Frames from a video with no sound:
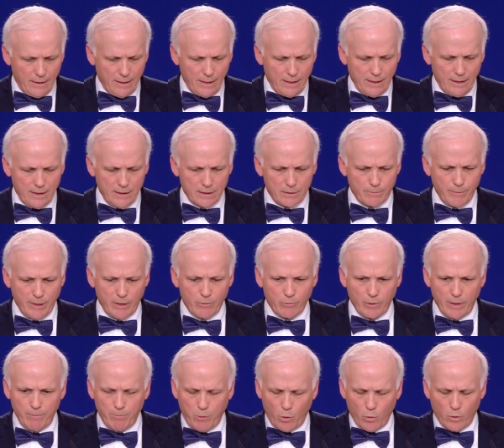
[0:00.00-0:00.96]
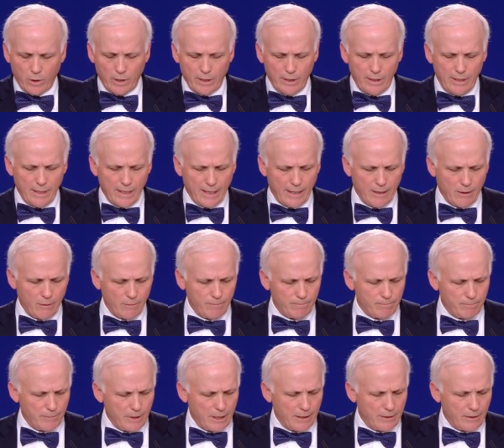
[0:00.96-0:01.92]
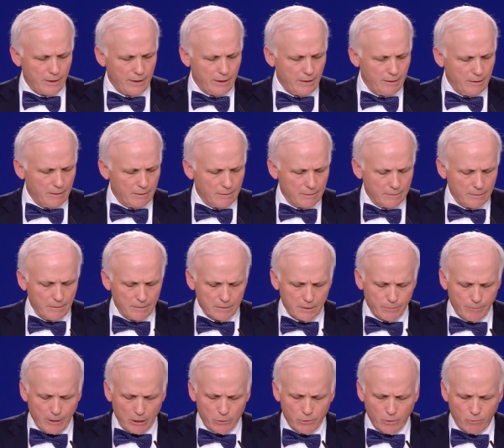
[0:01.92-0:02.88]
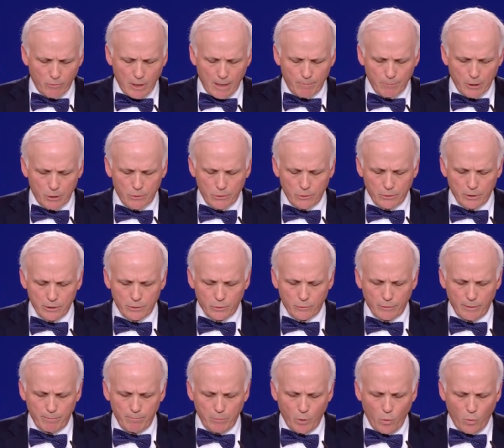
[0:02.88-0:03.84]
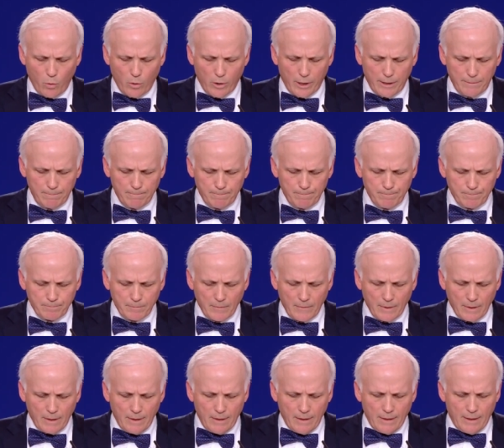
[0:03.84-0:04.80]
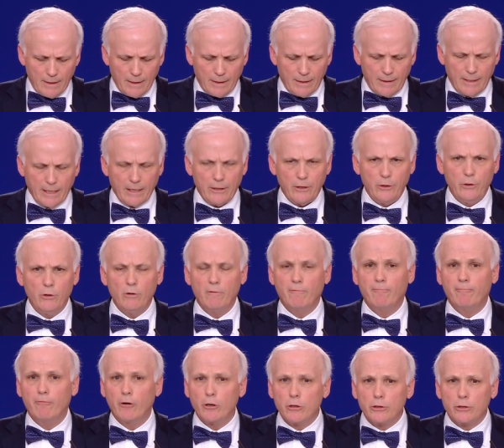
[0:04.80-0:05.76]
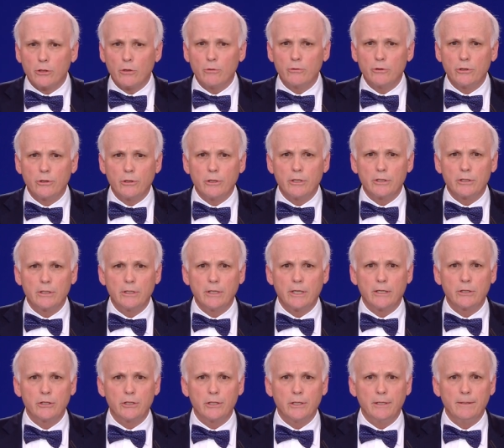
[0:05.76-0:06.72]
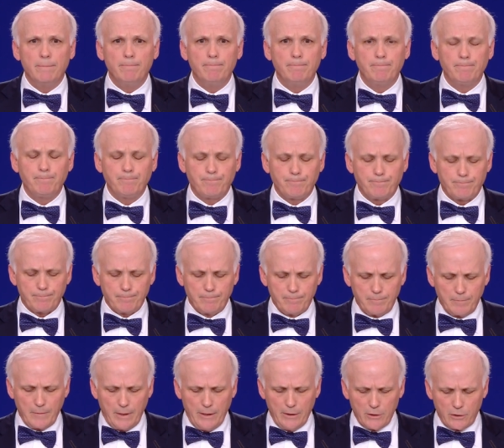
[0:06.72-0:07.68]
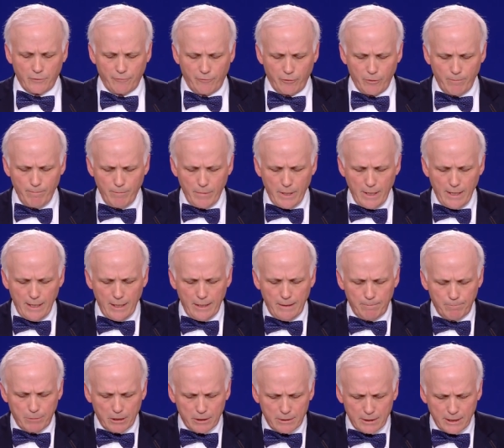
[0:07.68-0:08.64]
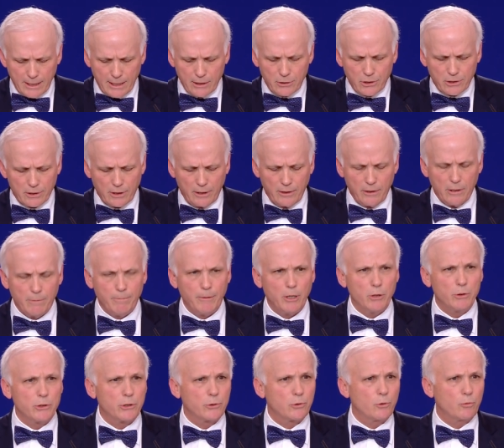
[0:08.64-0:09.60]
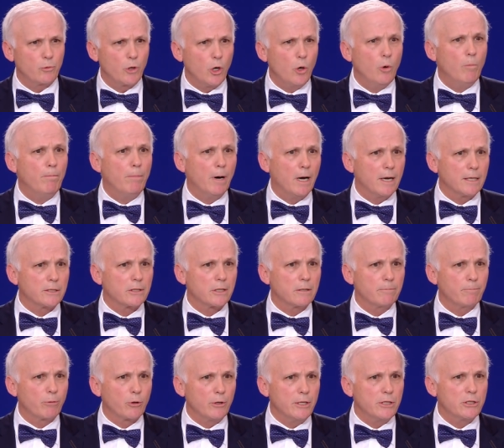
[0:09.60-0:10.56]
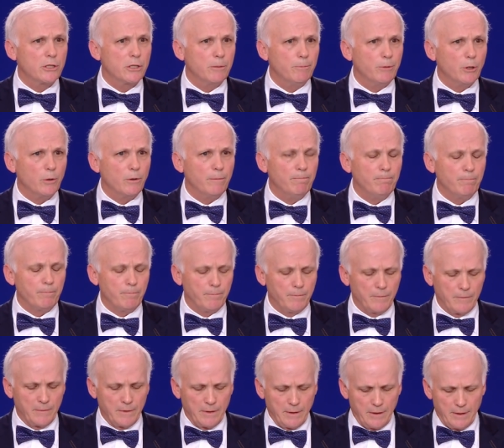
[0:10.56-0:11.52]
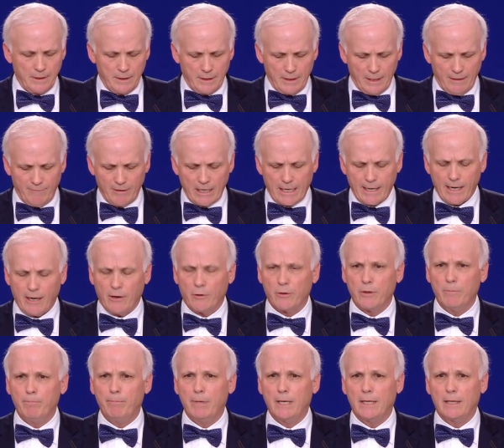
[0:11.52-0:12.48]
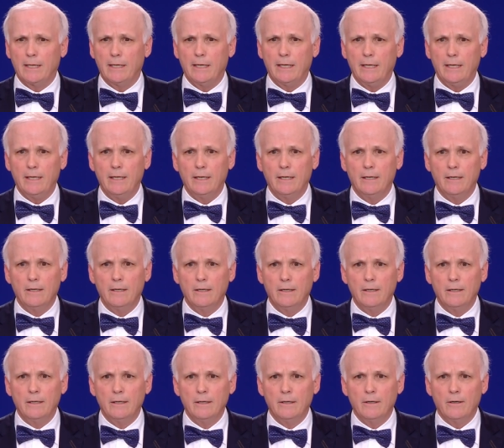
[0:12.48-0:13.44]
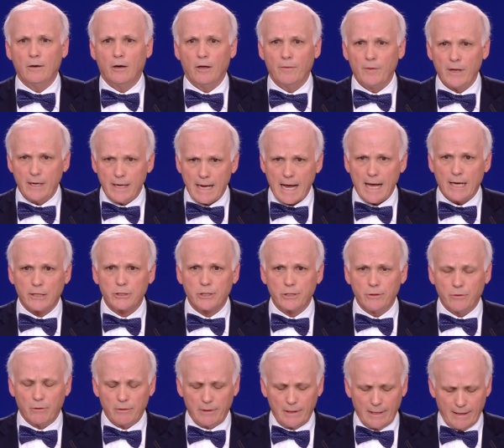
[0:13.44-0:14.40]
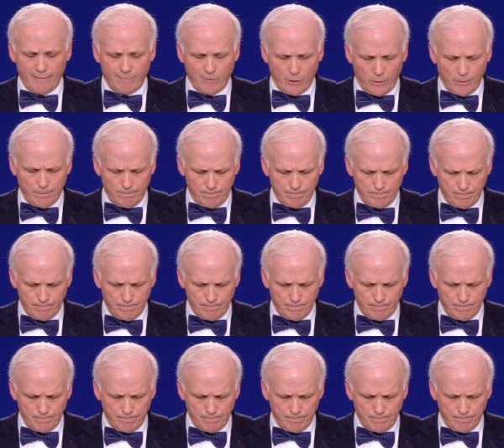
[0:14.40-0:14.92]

and it has been reported now by the Special Rapporteur's report, that universal jurisdiction is for me potentially the most robust principle of accountability on the national level.